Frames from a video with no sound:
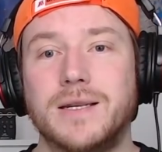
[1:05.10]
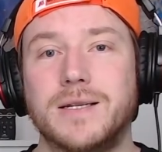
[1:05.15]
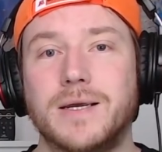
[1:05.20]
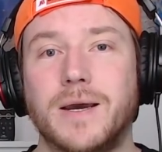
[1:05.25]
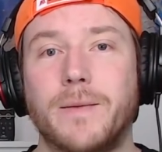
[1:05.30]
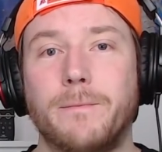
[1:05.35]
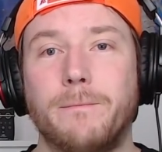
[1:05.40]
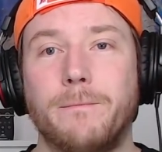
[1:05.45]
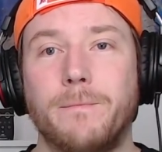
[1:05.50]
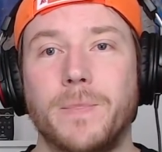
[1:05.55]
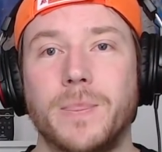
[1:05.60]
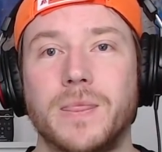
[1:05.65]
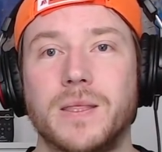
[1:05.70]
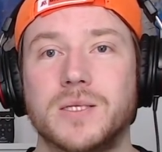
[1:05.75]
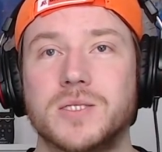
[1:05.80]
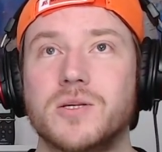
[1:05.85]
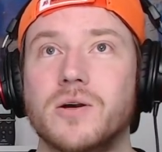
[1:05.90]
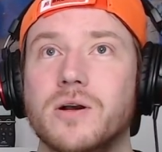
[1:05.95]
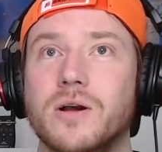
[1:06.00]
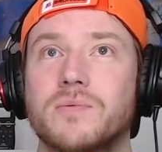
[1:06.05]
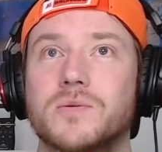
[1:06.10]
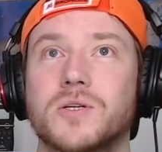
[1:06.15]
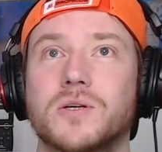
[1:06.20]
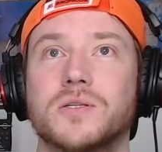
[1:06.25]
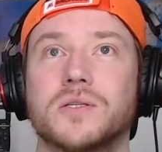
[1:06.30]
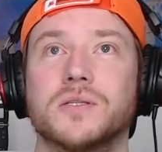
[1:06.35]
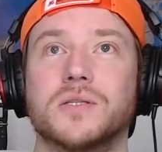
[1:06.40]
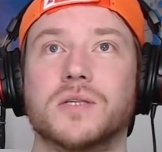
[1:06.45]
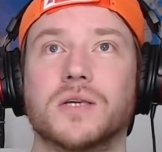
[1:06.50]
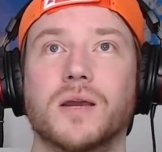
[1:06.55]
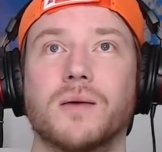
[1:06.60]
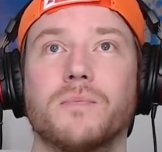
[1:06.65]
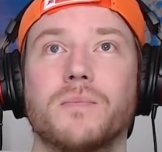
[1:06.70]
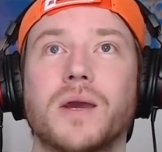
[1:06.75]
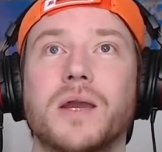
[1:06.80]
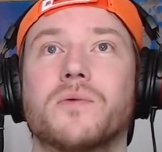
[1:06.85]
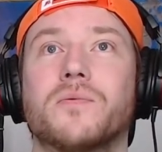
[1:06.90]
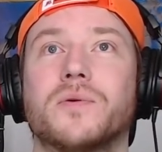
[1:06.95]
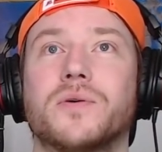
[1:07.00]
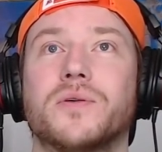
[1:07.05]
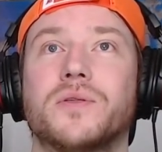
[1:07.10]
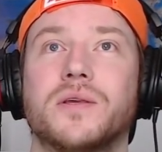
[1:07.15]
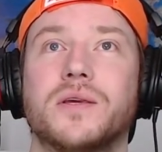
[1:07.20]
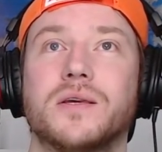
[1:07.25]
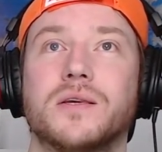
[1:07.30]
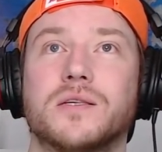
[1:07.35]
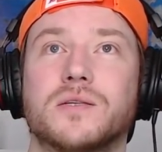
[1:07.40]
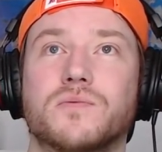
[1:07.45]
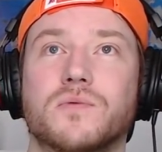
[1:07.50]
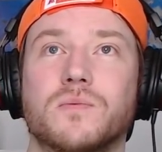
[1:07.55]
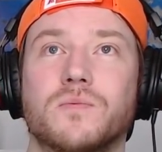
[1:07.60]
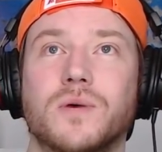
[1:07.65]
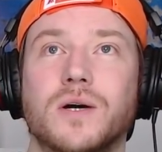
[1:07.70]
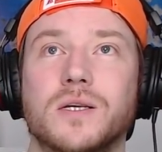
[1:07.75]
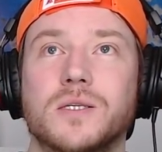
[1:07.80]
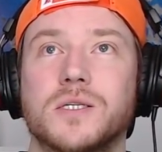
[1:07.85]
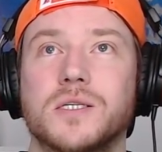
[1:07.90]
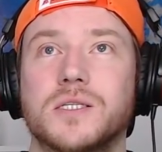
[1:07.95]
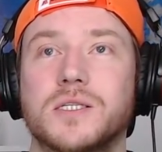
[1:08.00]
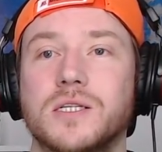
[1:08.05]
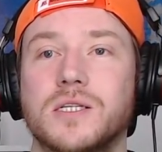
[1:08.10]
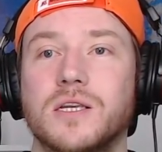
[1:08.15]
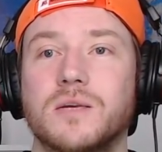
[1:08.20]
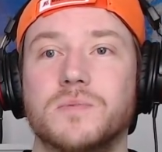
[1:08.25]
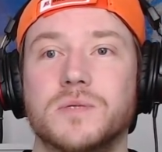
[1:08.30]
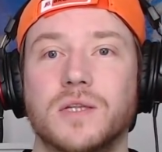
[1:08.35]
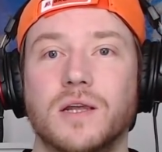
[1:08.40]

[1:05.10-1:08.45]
the song I've chosen to come back with is from While She Sleeps.